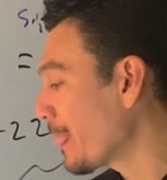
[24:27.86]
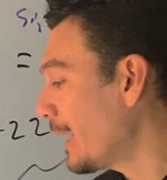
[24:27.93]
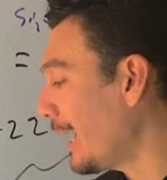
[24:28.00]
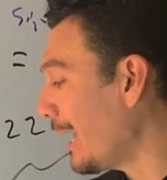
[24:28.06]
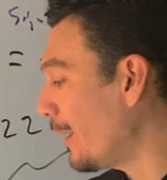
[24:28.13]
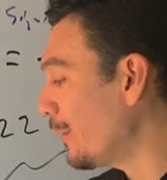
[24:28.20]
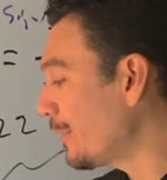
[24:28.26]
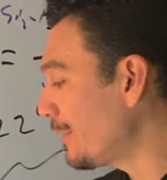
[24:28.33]

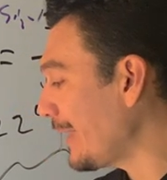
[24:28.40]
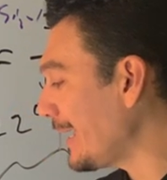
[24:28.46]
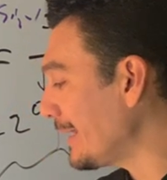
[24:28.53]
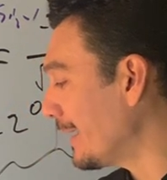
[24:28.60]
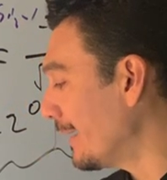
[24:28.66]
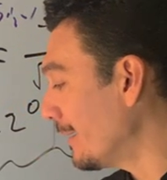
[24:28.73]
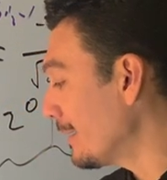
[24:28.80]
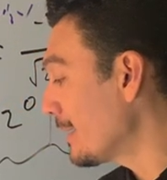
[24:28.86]
our
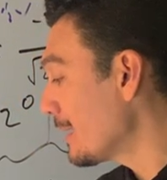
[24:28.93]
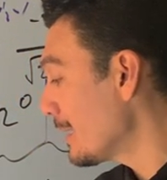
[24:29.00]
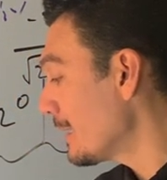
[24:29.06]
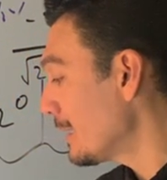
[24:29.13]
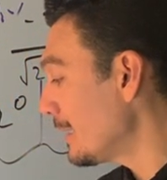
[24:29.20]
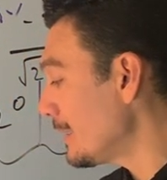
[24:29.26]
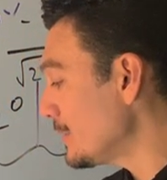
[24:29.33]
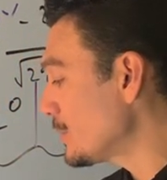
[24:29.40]
theta
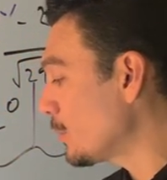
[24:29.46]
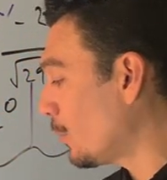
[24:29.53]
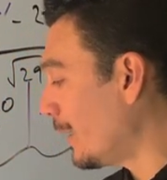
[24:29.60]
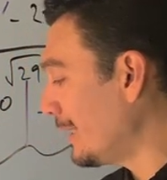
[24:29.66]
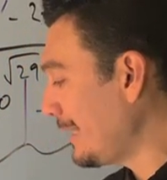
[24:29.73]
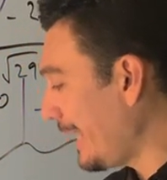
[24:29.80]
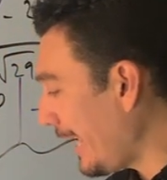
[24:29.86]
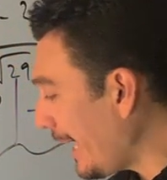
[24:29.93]
is
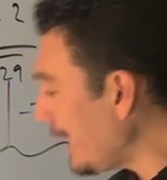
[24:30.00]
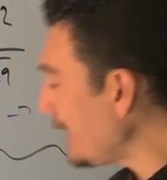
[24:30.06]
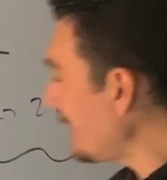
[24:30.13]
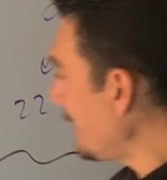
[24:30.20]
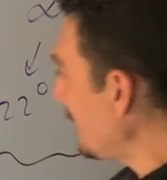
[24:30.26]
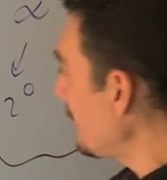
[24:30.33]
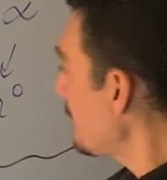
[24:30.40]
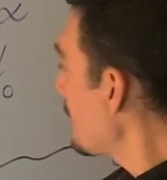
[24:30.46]

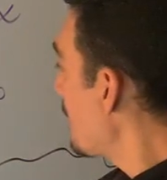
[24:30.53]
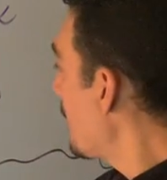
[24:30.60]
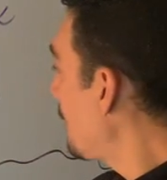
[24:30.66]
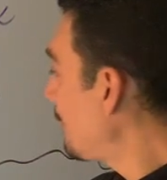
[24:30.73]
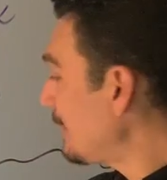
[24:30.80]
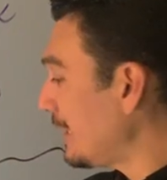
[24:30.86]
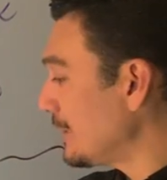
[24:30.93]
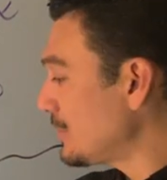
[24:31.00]
180
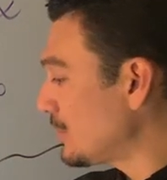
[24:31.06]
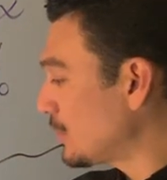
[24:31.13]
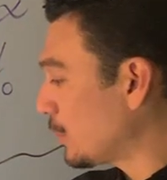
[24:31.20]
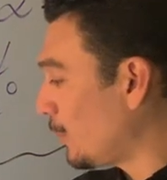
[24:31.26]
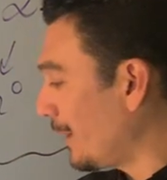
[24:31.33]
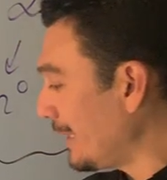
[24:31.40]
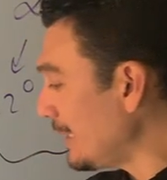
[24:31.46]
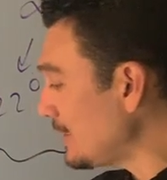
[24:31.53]
plus
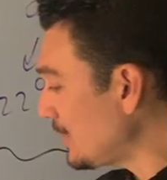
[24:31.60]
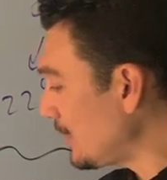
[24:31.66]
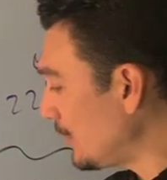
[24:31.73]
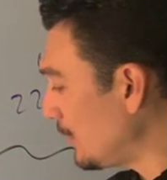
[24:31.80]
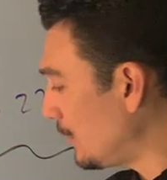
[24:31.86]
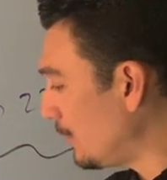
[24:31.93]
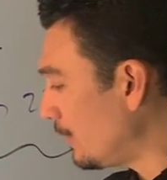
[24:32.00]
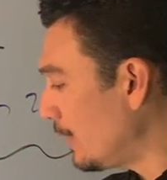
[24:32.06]

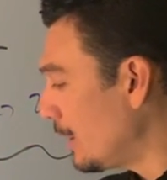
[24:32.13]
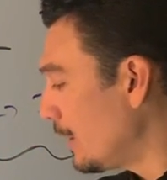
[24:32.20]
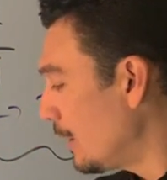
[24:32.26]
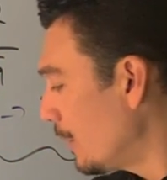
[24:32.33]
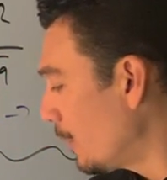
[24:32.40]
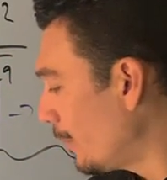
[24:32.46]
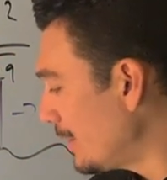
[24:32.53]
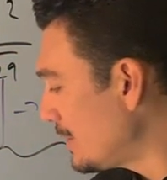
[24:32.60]
22,
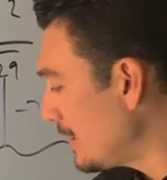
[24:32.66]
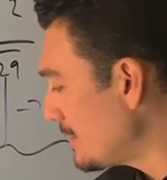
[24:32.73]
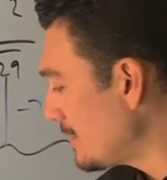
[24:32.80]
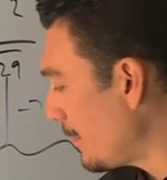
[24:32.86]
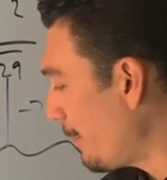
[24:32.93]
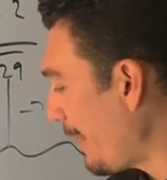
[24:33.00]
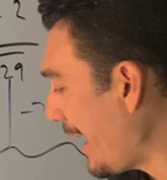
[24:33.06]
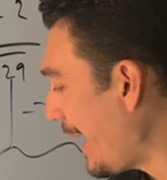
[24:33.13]
which is
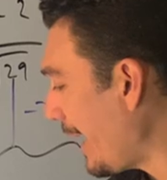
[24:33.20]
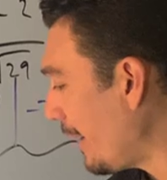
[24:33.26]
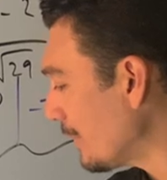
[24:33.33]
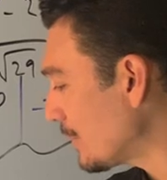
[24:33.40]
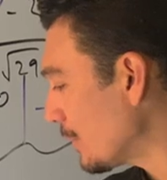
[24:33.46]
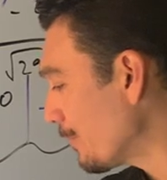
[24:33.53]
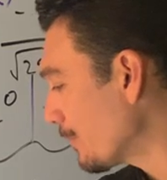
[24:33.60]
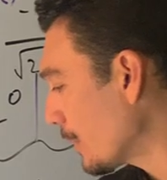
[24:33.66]

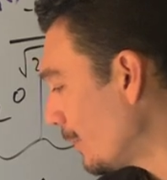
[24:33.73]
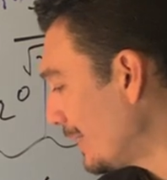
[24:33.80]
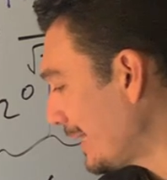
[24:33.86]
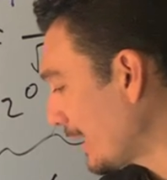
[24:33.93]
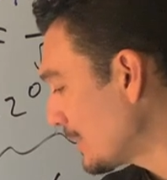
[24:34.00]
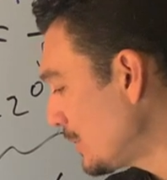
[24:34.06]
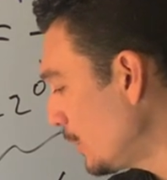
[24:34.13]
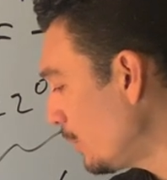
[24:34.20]
about,
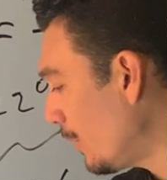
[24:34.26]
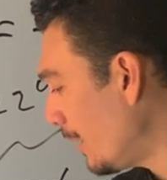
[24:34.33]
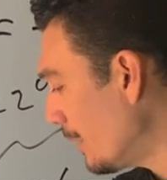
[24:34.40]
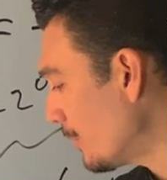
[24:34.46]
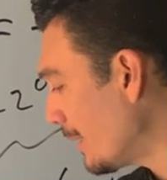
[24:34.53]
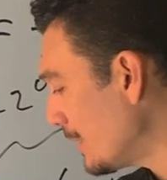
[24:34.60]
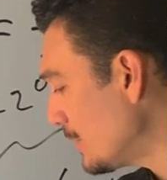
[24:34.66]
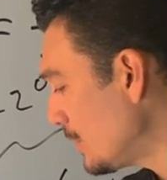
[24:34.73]
like
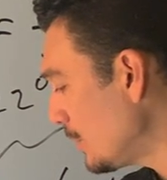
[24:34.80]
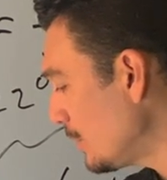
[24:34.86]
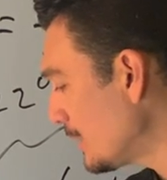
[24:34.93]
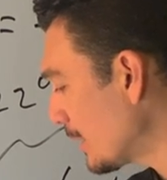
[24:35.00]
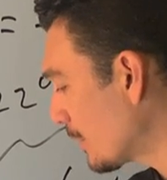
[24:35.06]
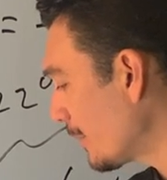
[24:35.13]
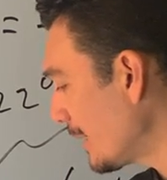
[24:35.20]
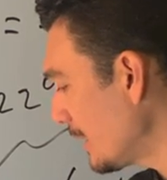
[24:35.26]
202
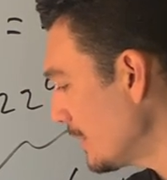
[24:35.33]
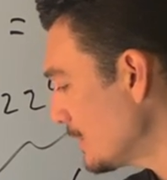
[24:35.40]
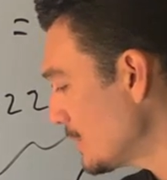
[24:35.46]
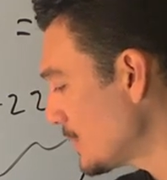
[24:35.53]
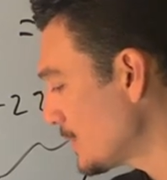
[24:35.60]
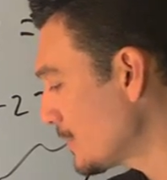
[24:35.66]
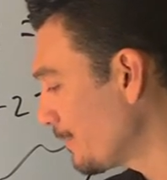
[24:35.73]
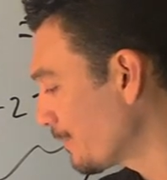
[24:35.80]
degrees.